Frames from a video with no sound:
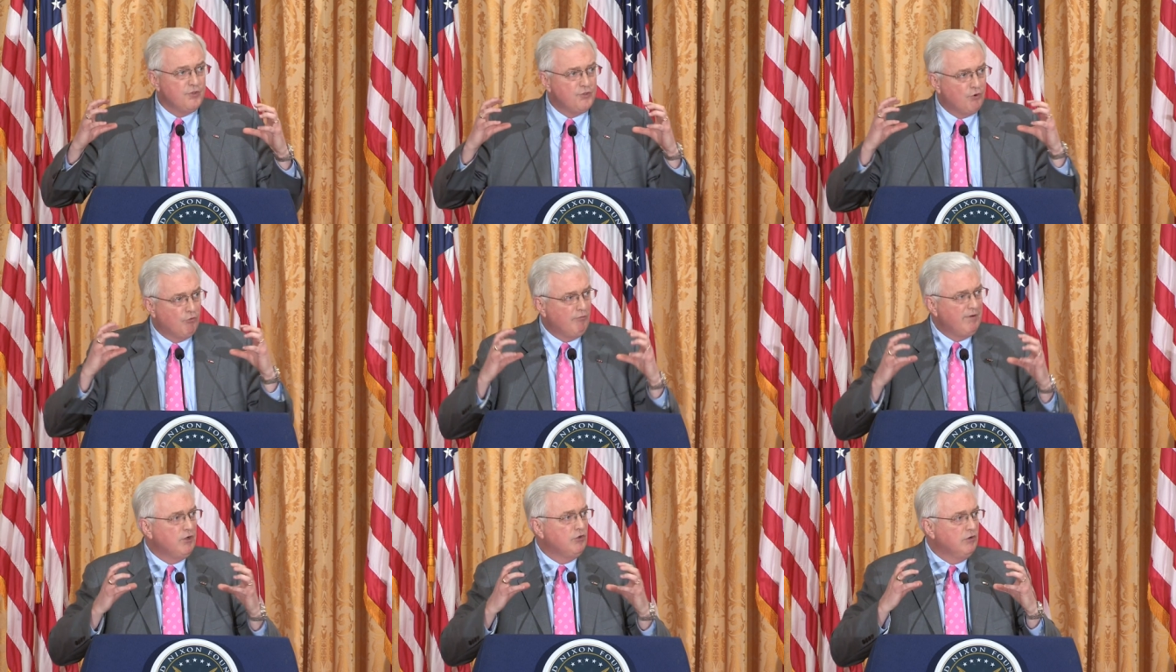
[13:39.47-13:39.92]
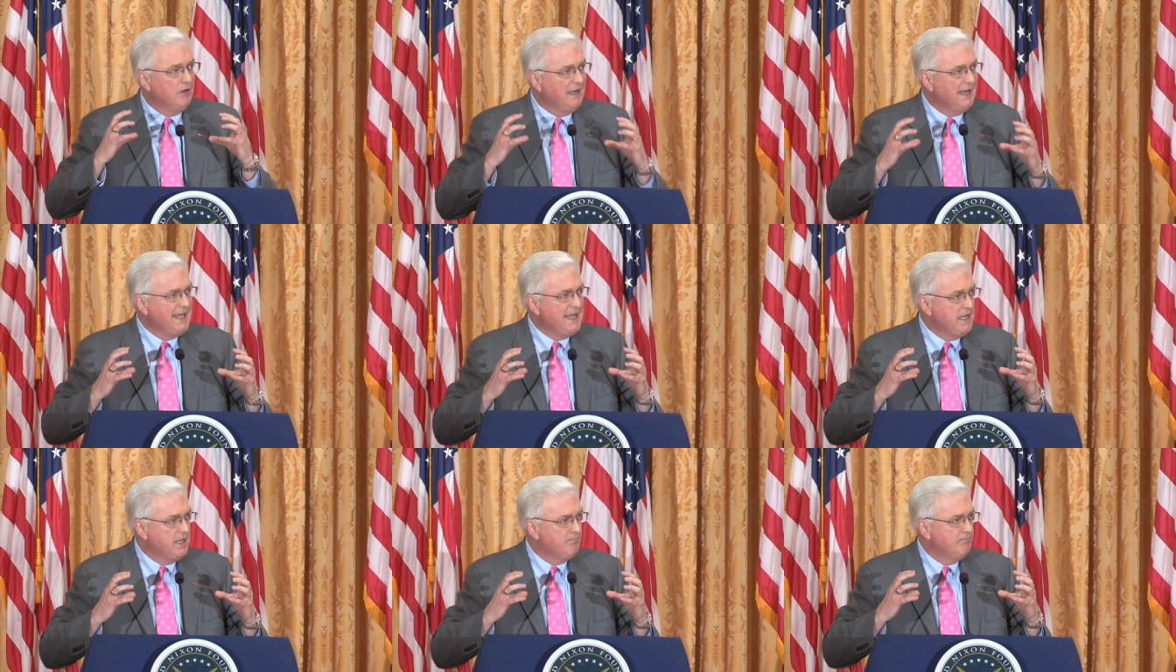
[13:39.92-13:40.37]
the real
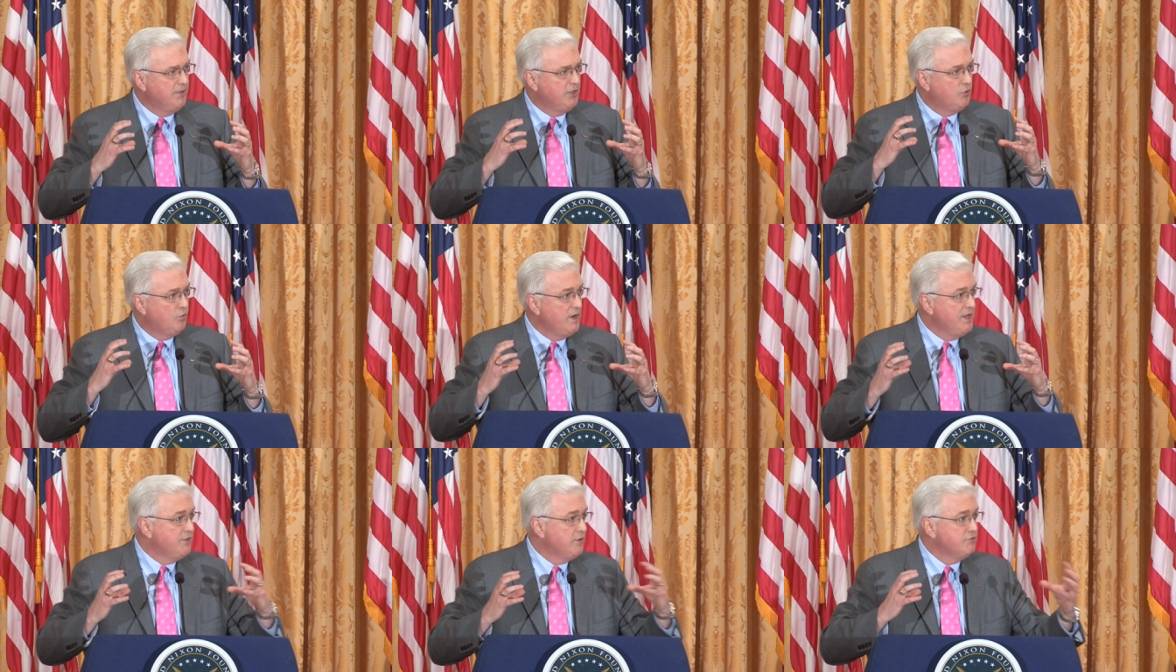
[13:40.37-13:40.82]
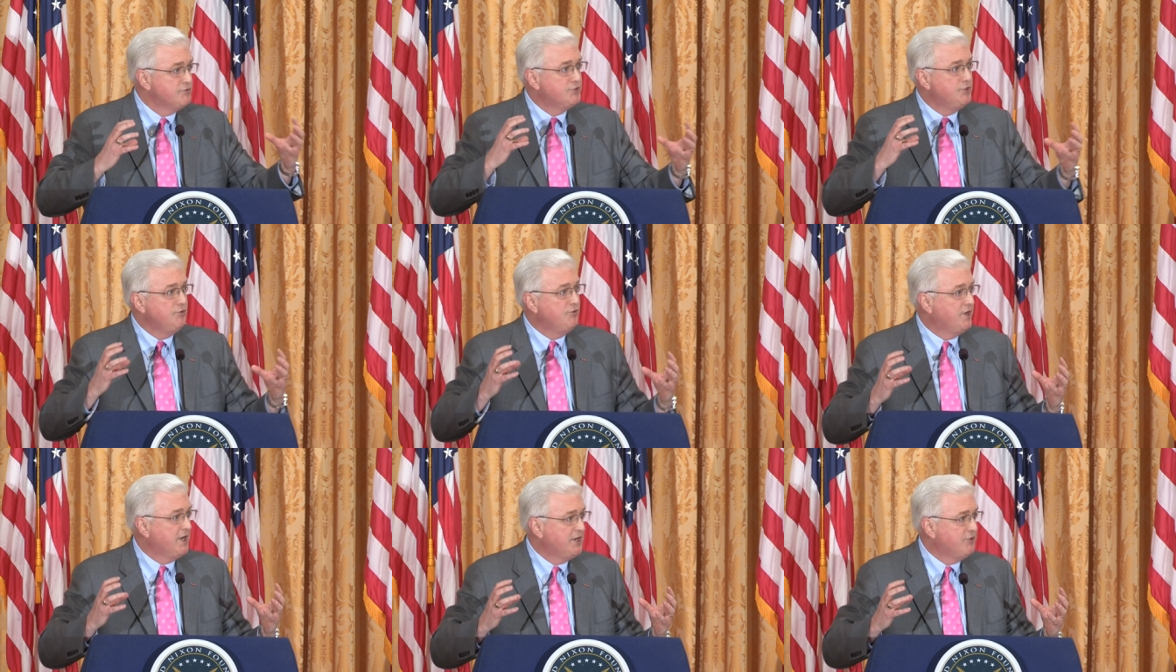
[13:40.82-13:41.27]
link between those
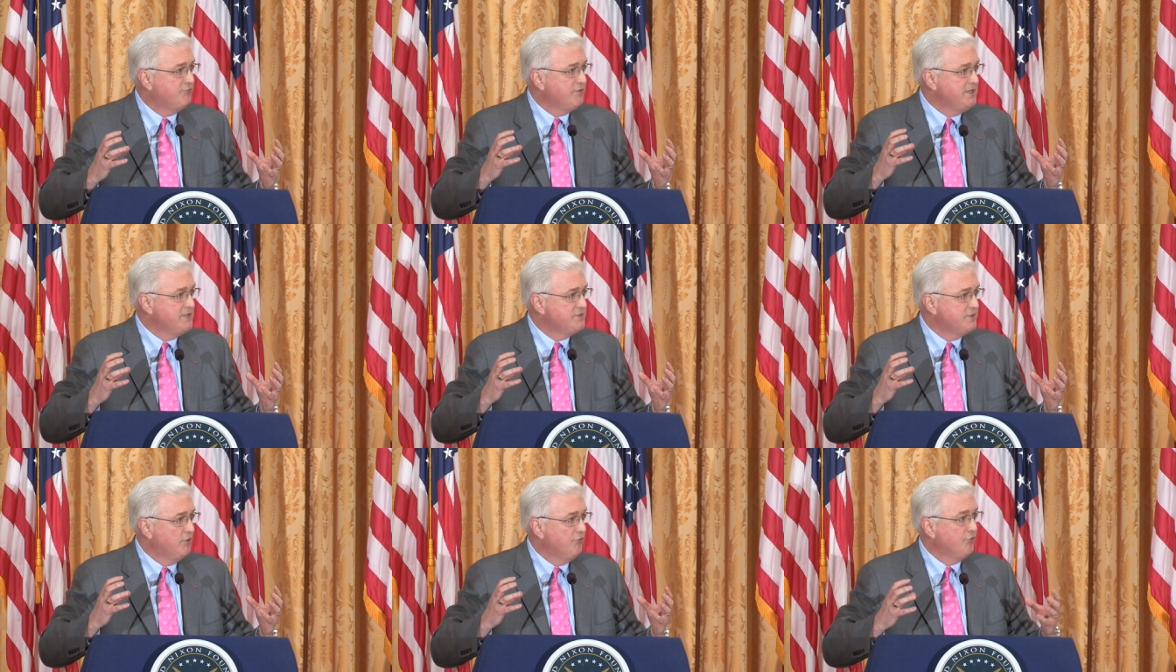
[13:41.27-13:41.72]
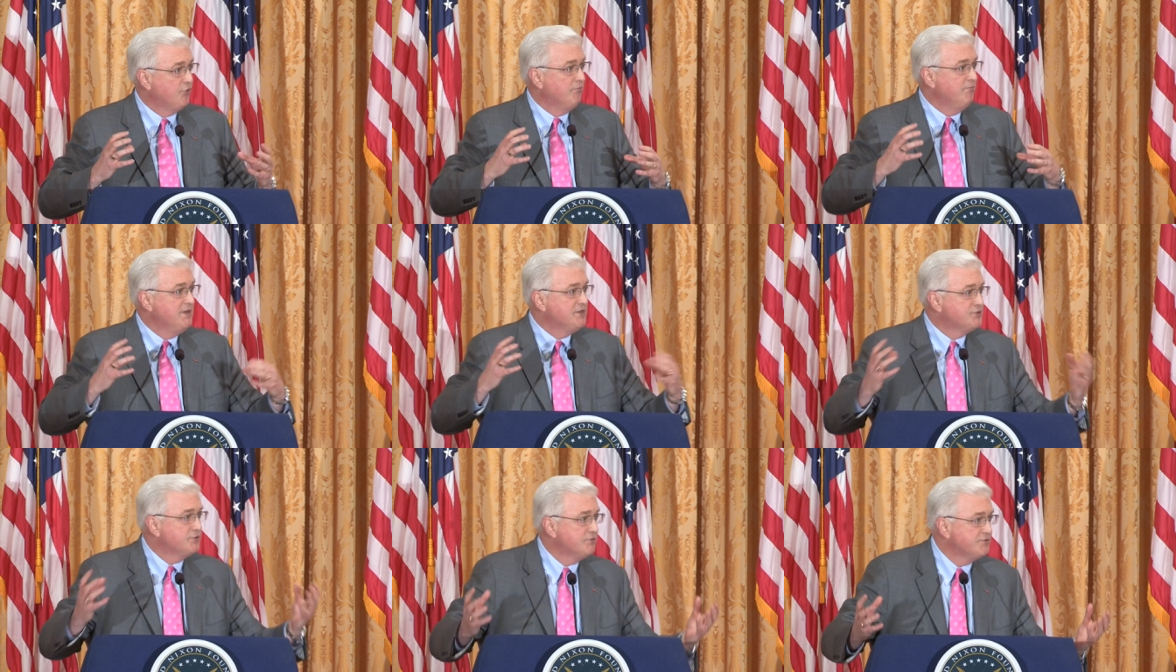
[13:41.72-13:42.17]
two countries on their
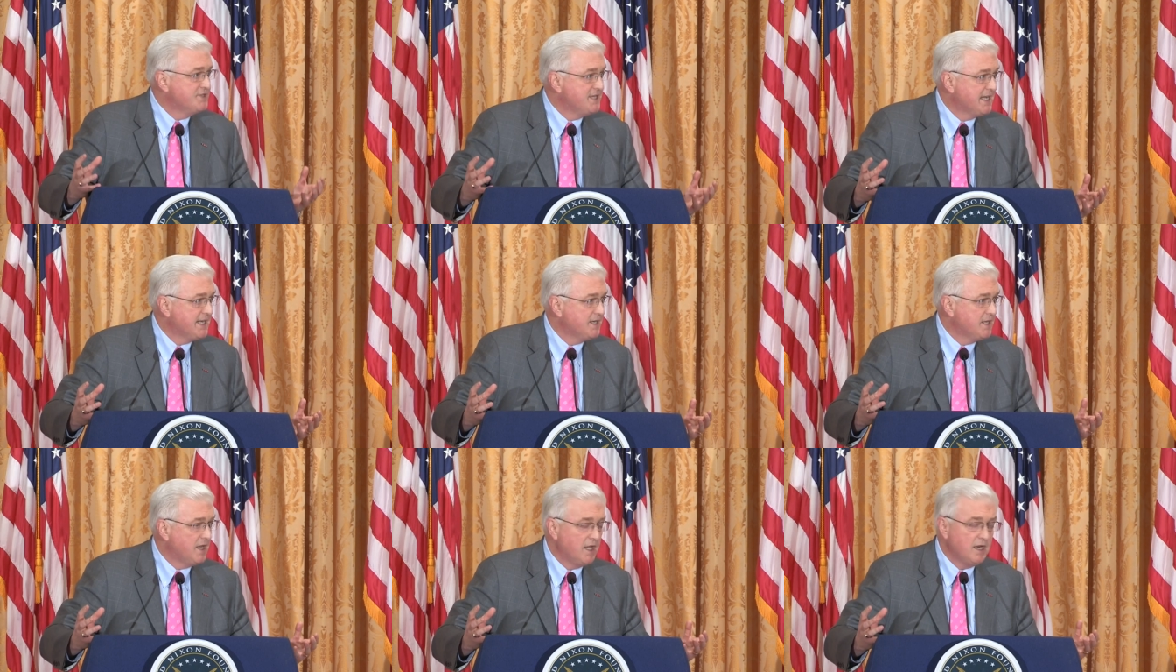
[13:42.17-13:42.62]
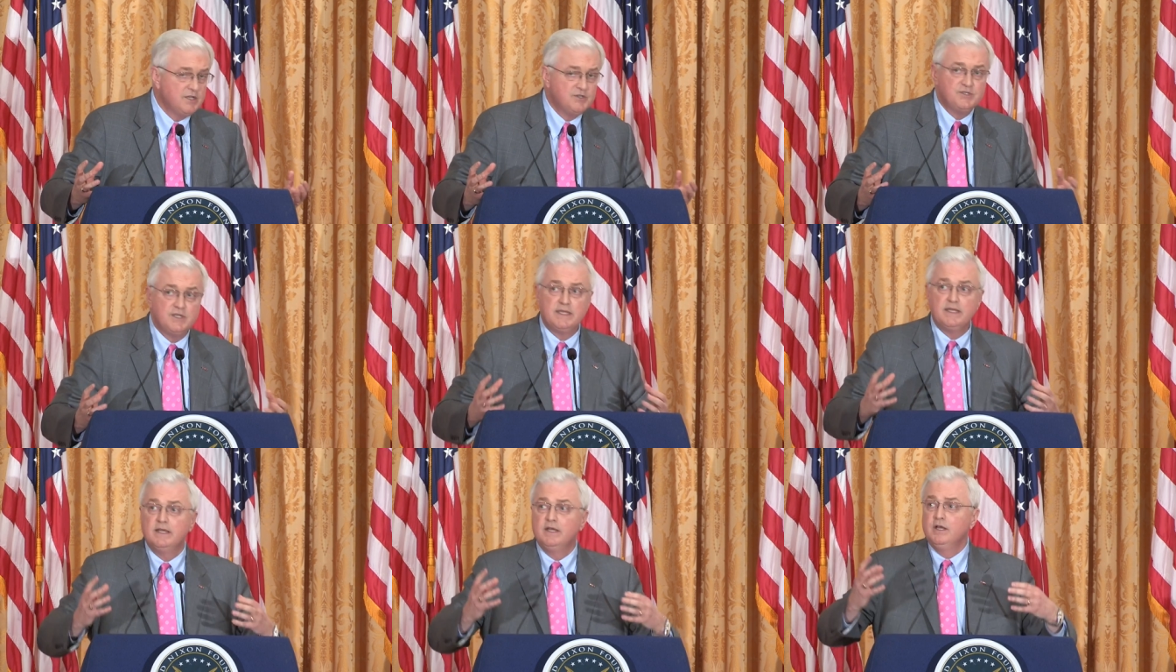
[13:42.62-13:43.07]
missile
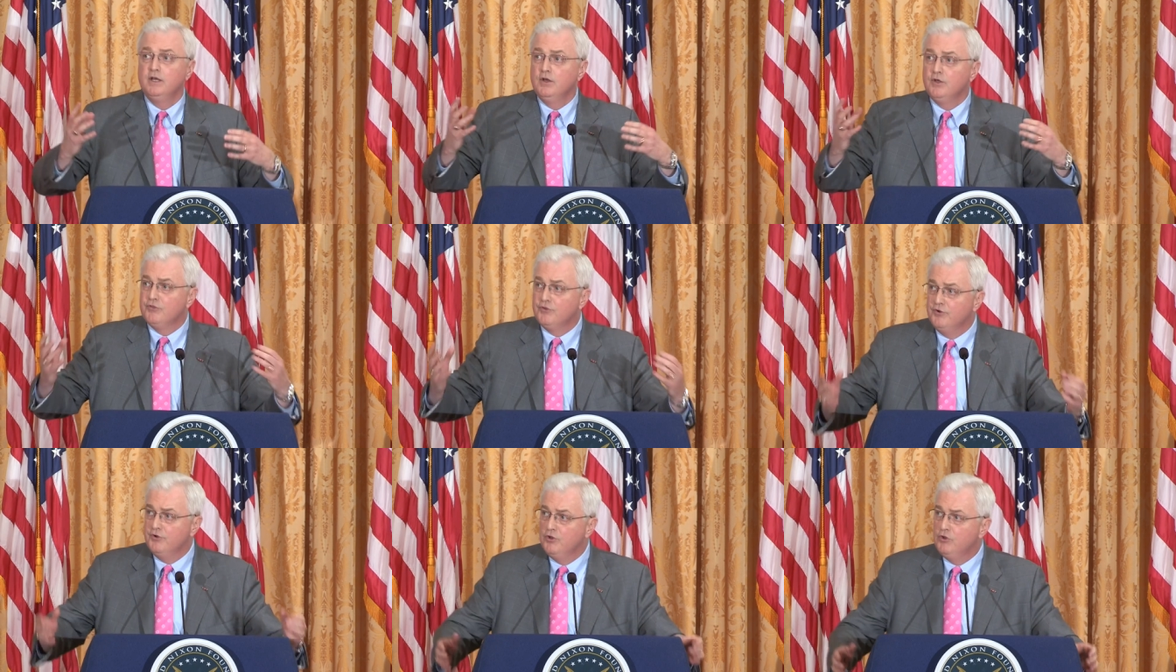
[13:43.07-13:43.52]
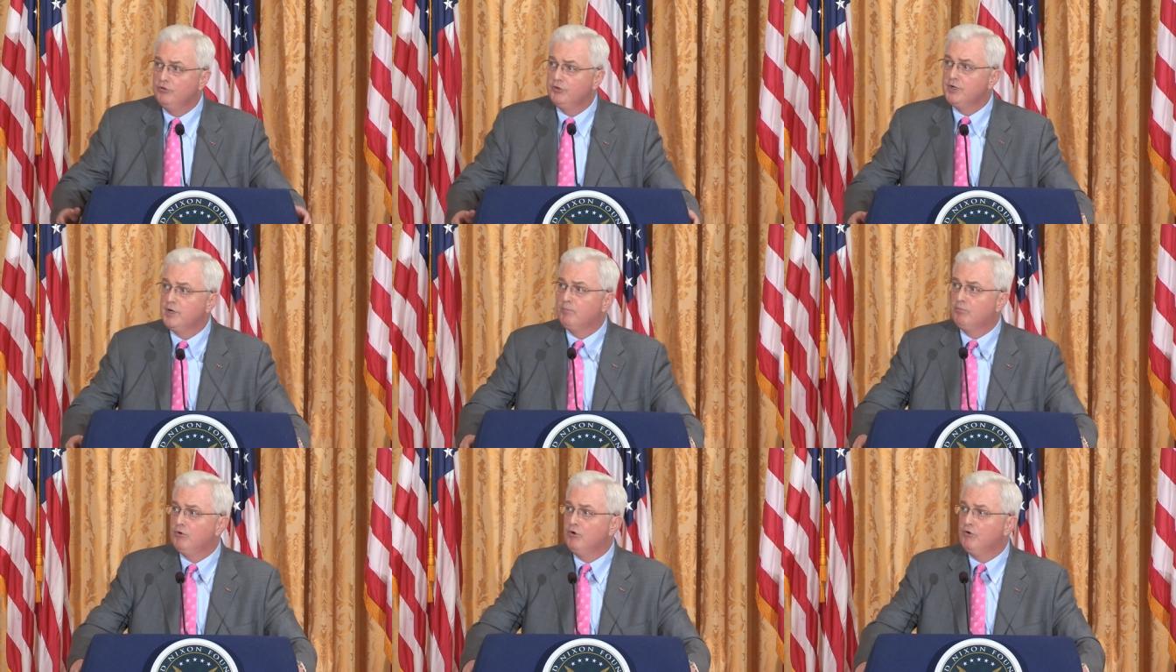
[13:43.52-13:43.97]
technology, their
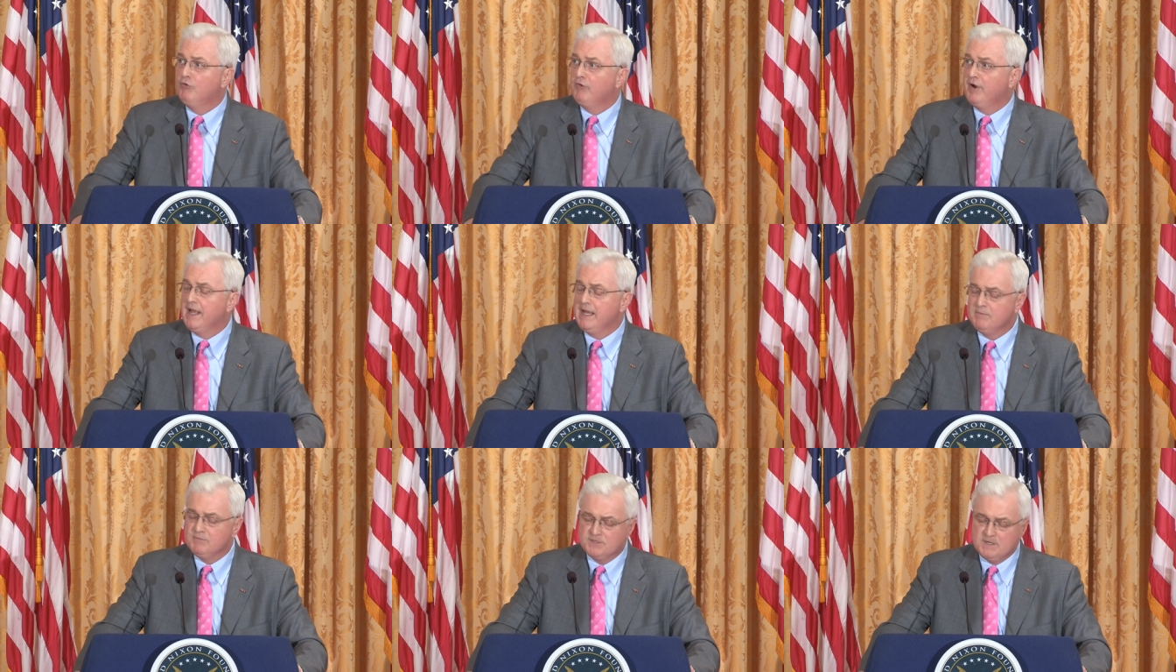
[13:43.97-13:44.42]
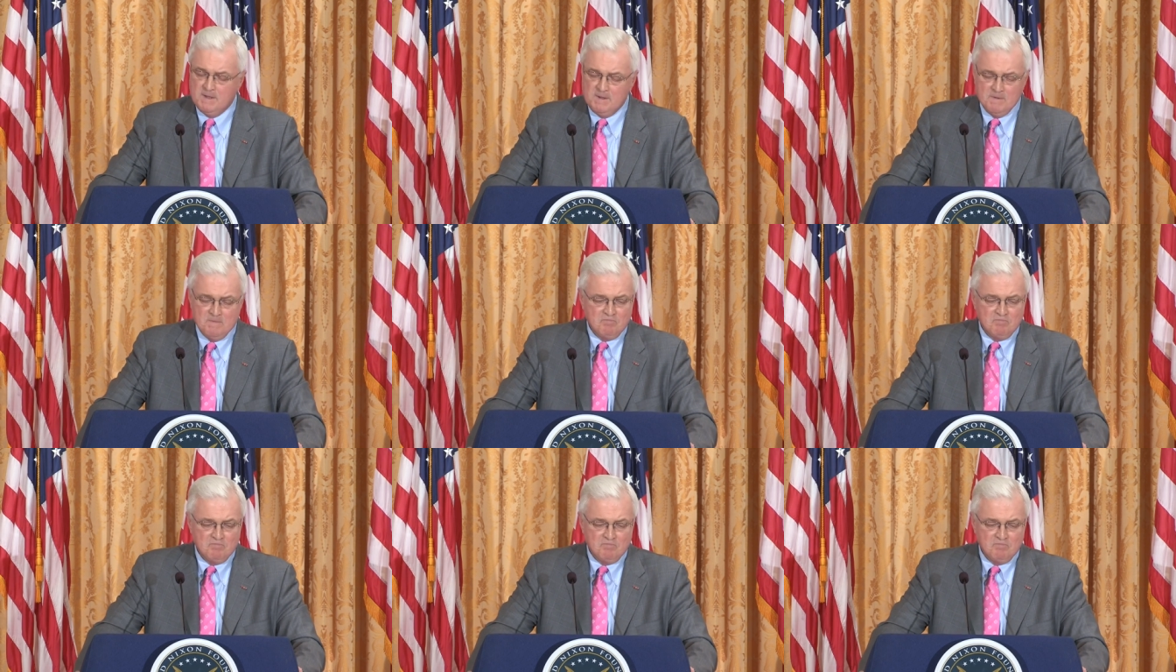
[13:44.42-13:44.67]
nuclear programs.